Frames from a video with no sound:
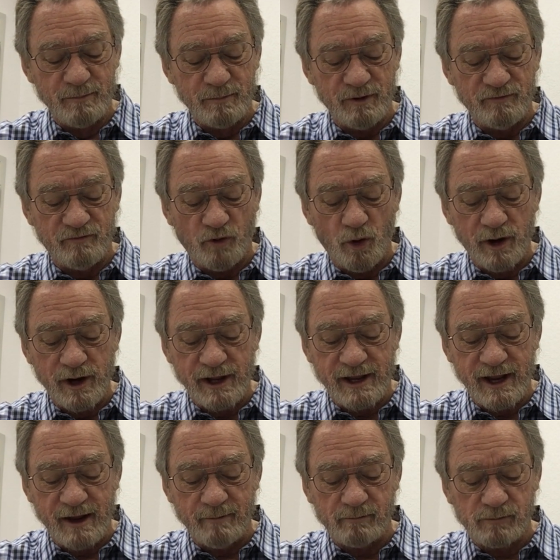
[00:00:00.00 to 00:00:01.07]
Before he
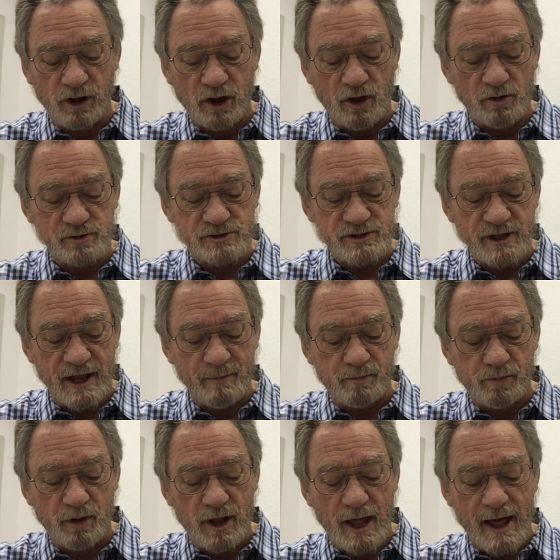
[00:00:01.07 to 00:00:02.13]
came close, they
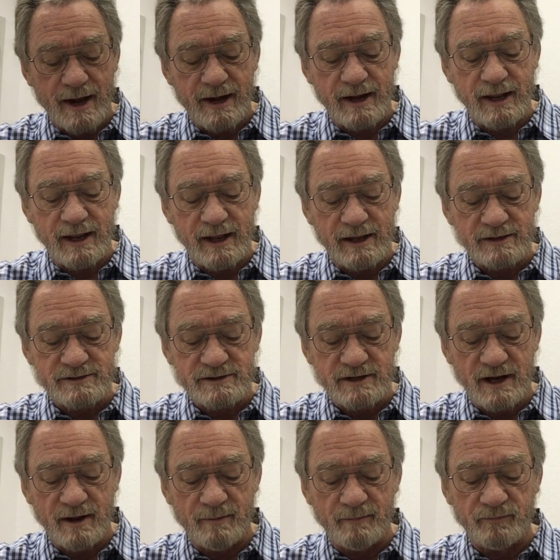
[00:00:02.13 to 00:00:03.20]
plotted against
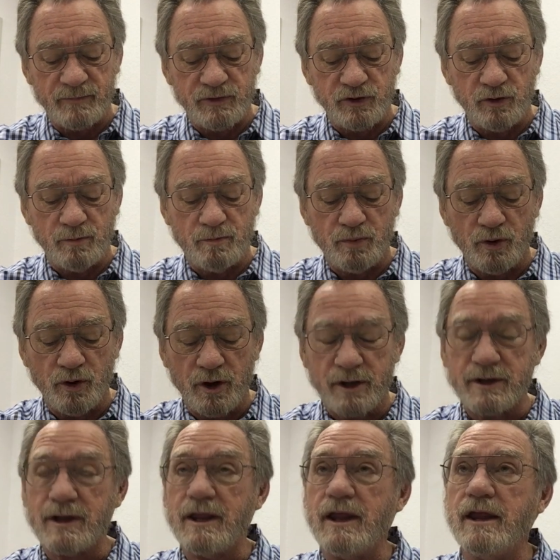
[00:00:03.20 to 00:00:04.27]
him to
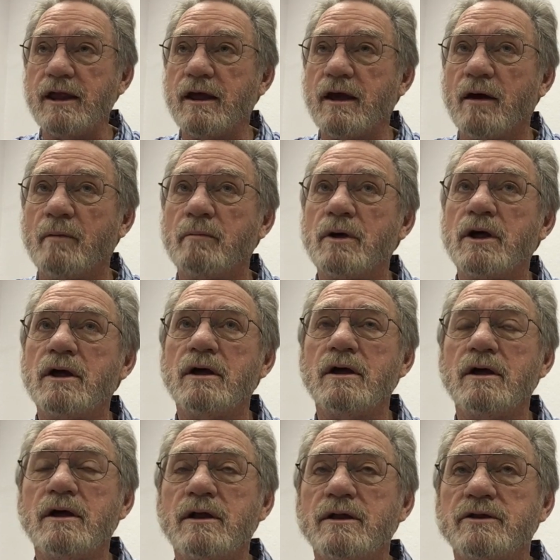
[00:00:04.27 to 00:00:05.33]
put him
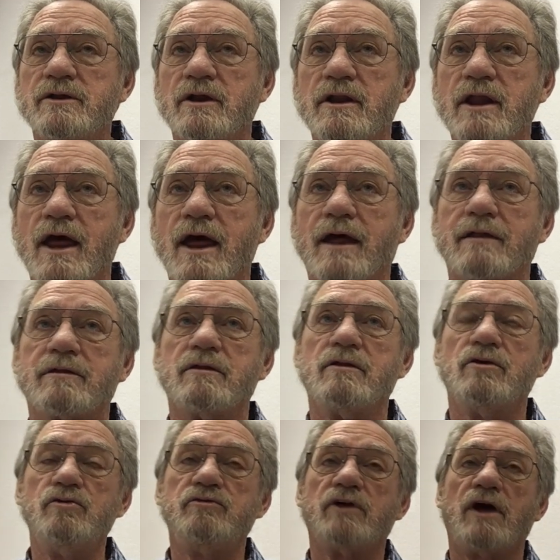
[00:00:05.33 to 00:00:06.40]
to death.
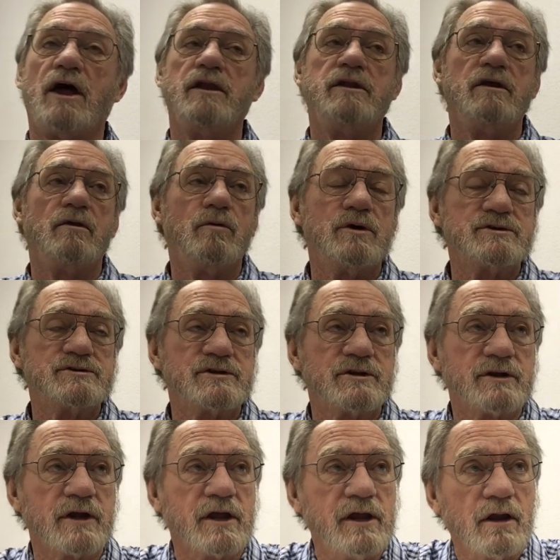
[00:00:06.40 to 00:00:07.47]
Whose idea was
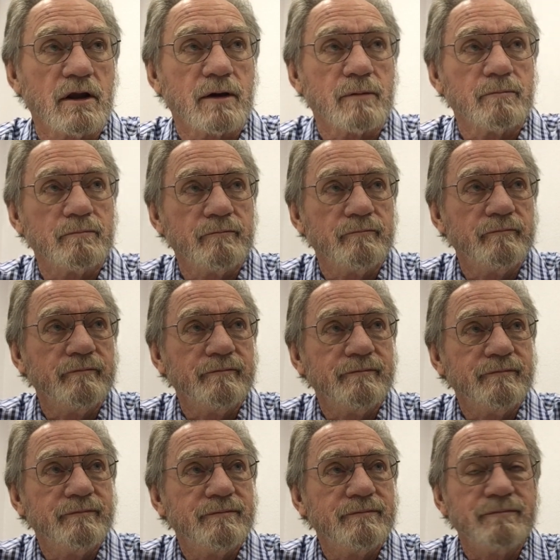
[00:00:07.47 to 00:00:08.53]
it to kill him?
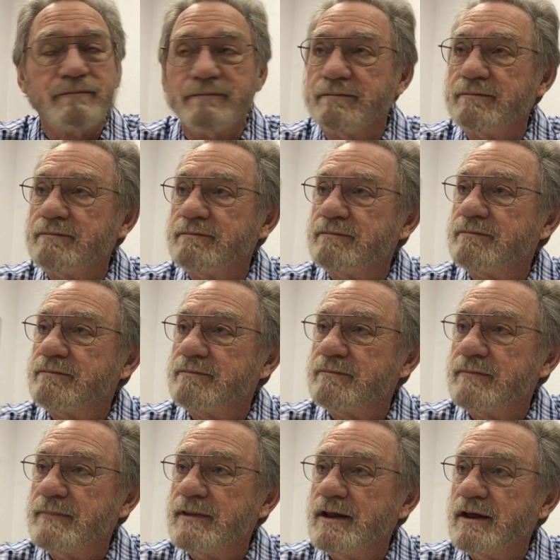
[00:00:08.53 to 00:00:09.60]
The brothers.
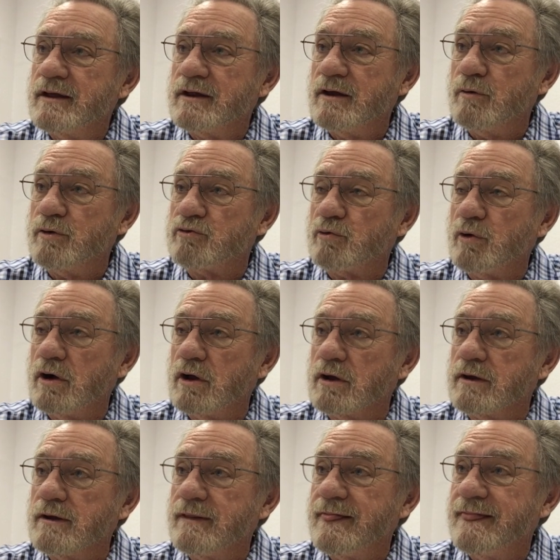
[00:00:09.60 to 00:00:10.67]
Yeah, which
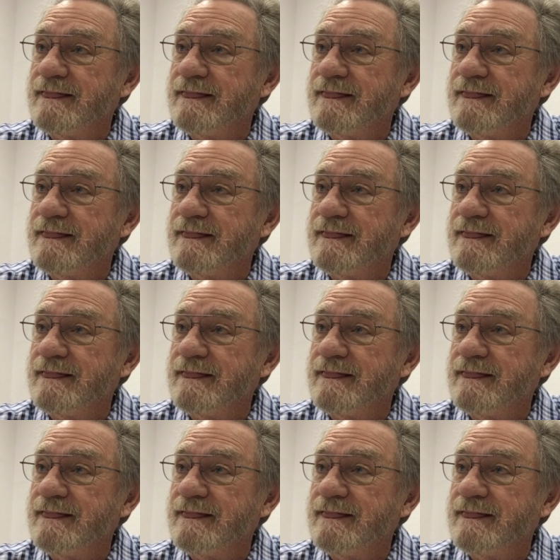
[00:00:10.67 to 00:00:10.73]
one?